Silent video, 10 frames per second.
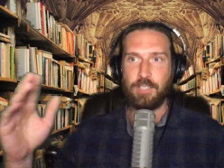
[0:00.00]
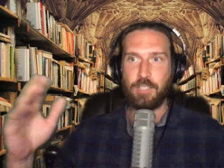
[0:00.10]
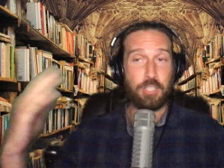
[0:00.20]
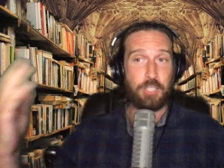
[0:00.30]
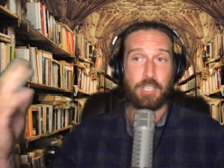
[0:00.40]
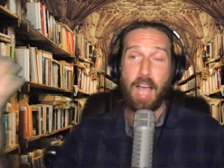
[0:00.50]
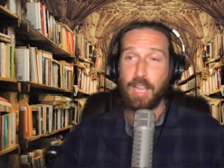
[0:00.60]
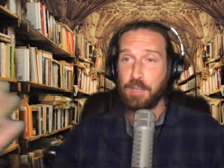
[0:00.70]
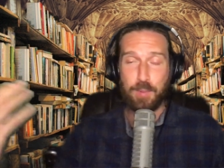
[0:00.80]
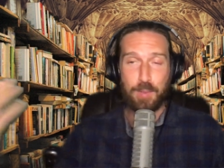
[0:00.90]
just
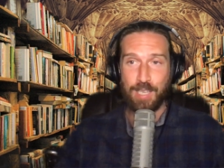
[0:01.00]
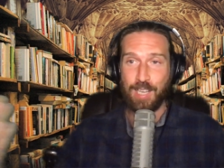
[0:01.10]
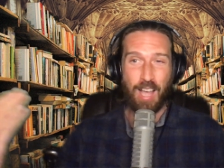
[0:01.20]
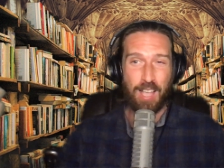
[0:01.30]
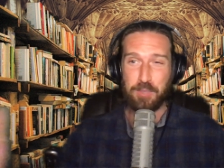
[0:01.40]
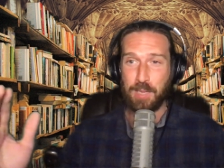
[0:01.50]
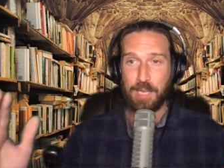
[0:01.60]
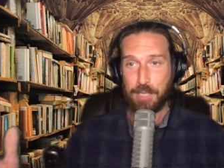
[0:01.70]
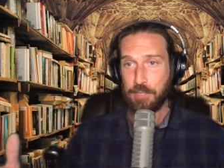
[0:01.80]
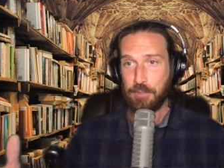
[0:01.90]
documenting cosmic
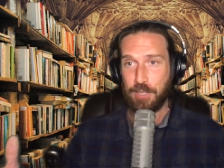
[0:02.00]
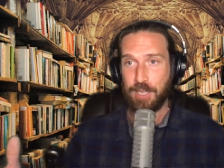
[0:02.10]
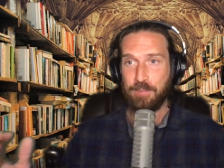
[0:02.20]
history.